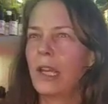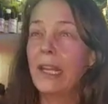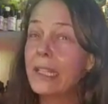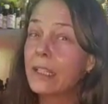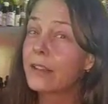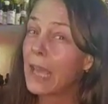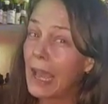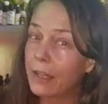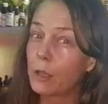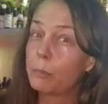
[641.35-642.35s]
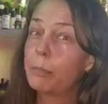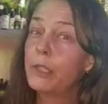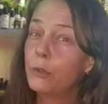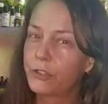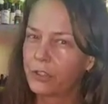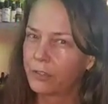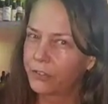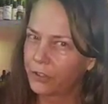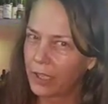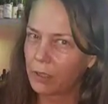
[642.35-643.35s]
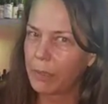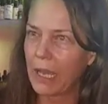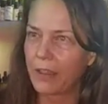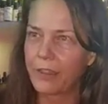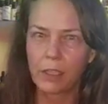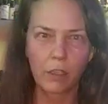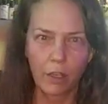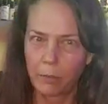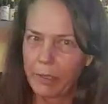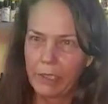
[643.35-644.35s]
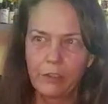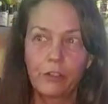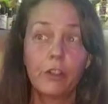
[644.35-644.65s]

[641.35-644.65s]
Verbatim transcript: any of that abusive psychopathic garbage.